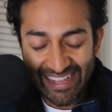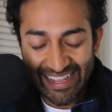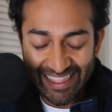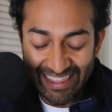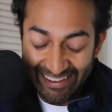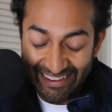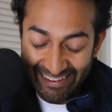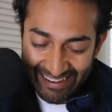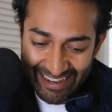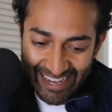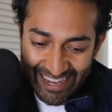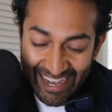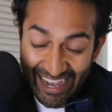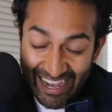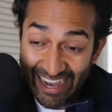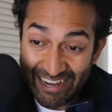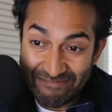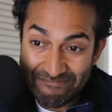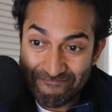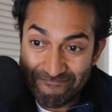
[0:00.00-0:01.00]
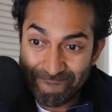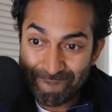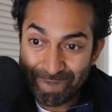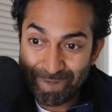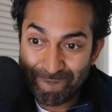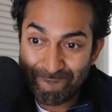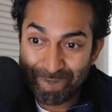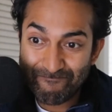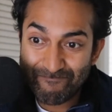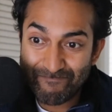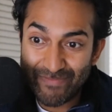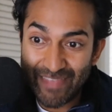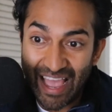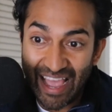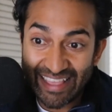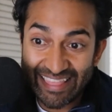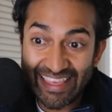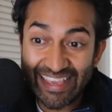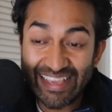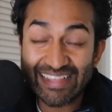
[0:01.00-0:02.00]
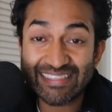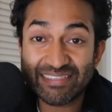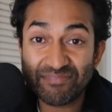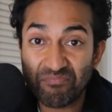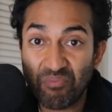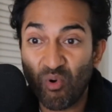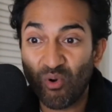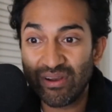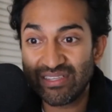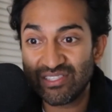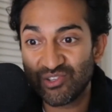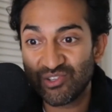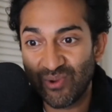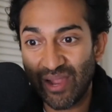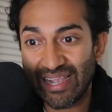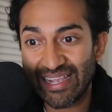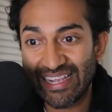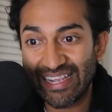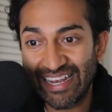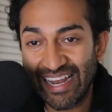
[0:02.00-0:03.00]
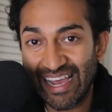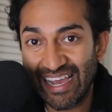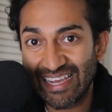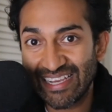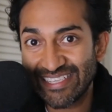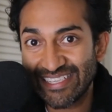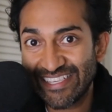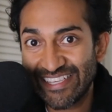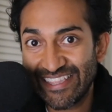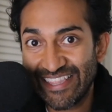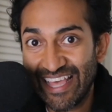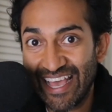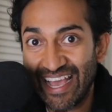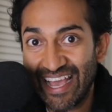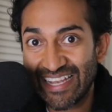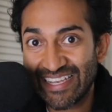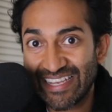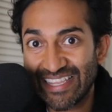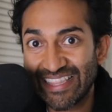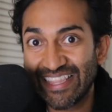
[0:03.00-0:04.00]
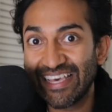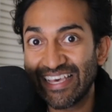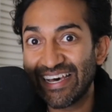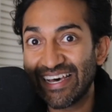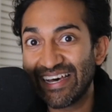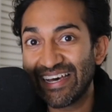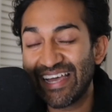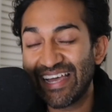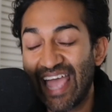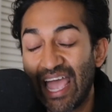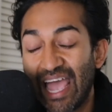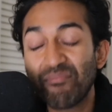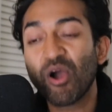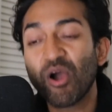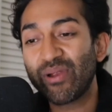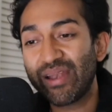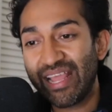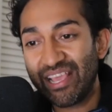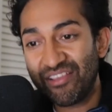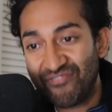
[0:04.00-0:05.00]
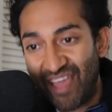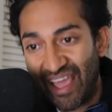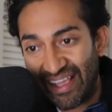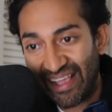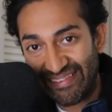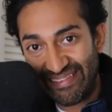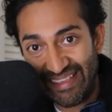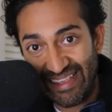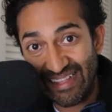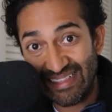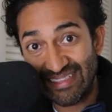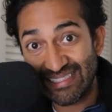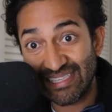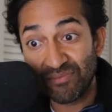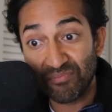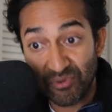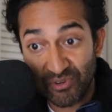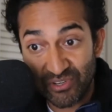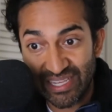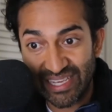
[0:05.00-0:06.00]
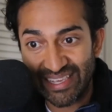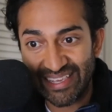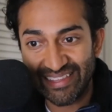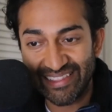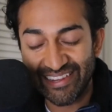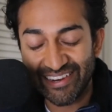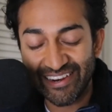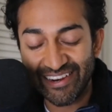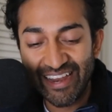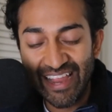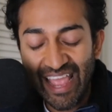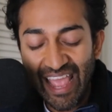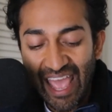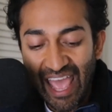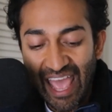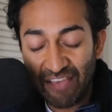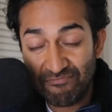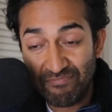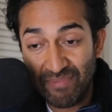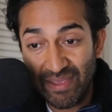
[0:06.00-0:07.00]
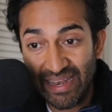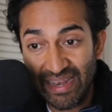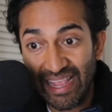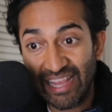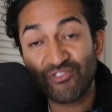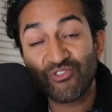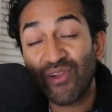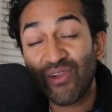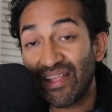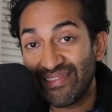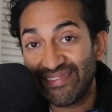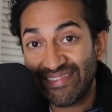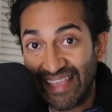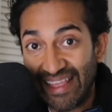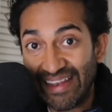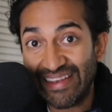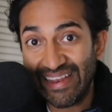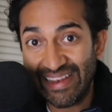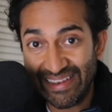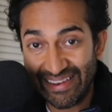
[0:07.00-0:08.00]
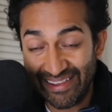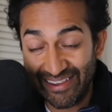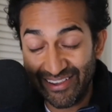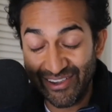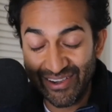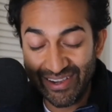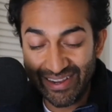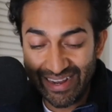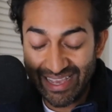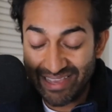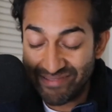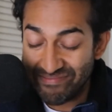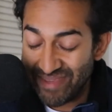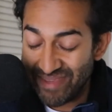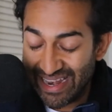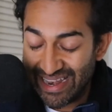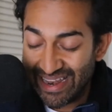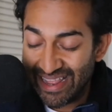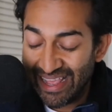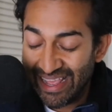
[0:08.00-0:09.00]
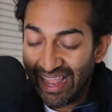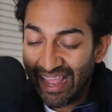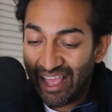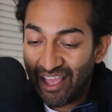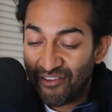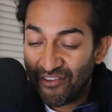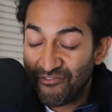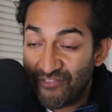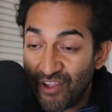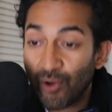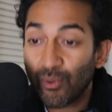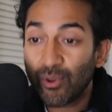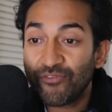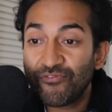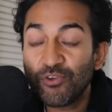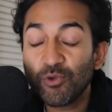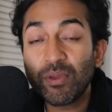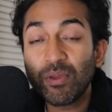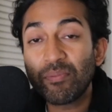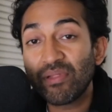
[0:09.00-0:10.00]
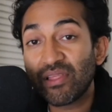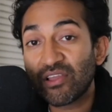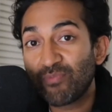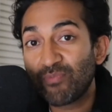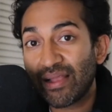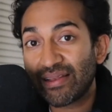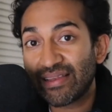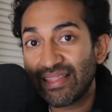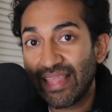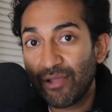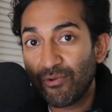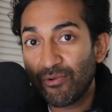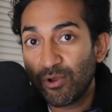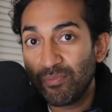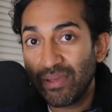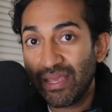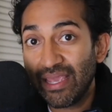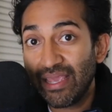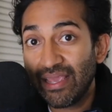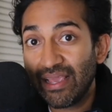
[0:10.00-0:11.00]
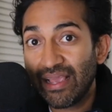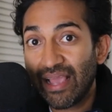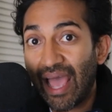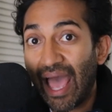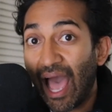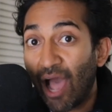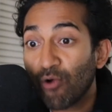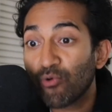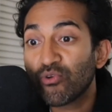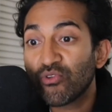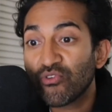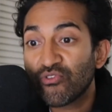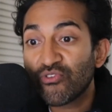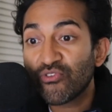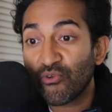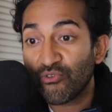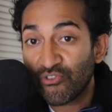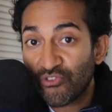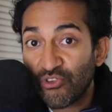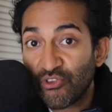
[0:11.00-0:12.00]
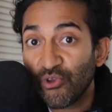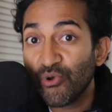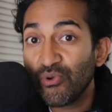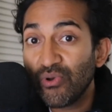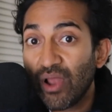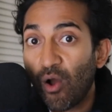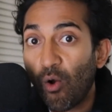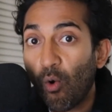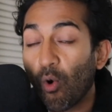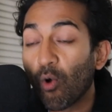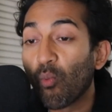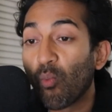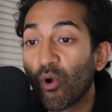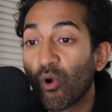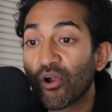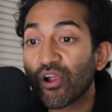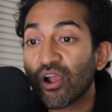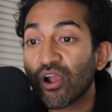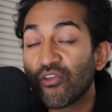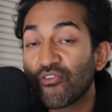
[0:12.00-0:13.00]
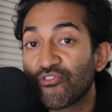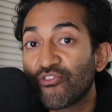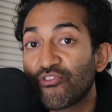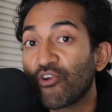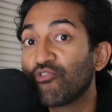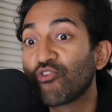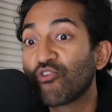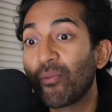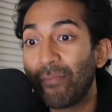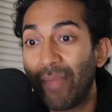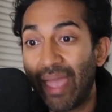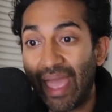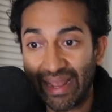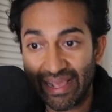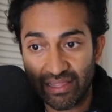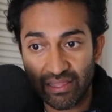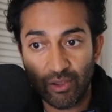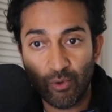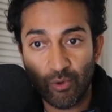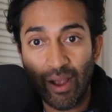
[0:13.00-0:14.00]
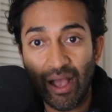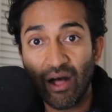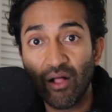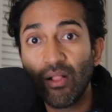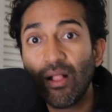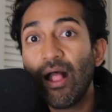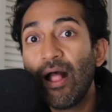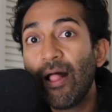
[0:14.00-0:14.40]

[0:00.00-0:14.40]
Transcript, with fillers: Look, um, I think it's important to recognize that the mRNA vaccines in particular have been a transcendent good. I mean, very few people expected they would be out so soon or work so dramatically well.